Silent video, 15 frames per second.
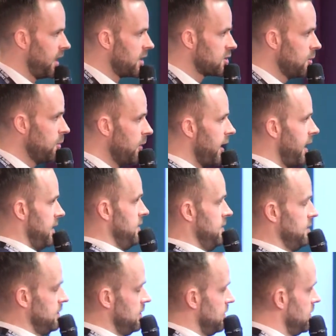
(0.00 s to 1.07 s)
Somewhere
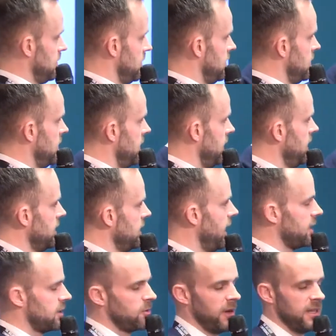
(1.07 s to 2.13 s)
in
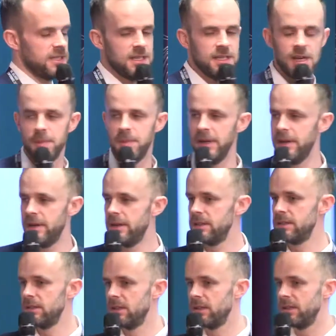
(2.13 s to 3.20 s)
that 20 year
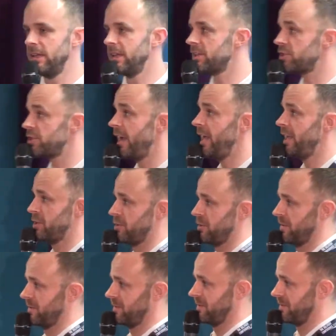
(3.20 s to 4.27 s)
period, things changed.
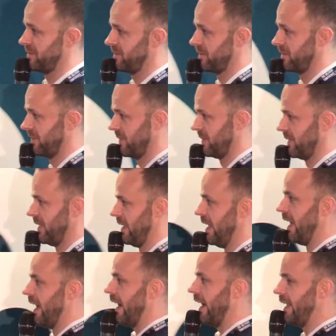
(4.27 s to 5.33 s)

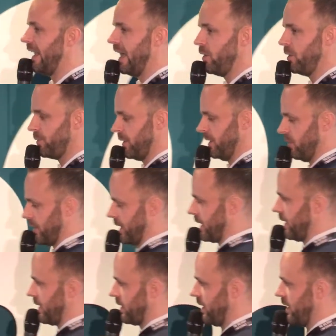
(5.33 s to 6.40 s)
And now, if we look at
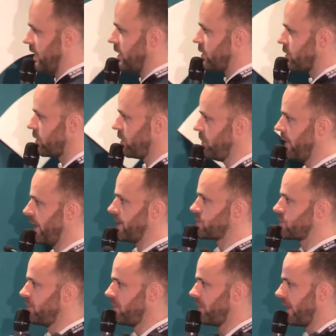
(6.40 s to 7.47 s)
it, somewhere,
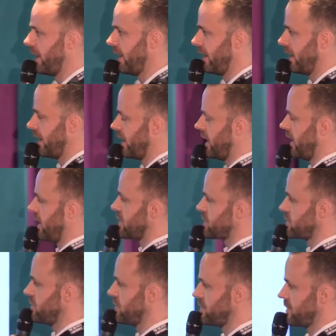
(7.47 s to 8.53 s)
somewhere,
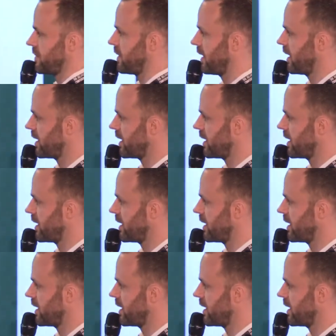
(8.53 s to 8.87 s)
some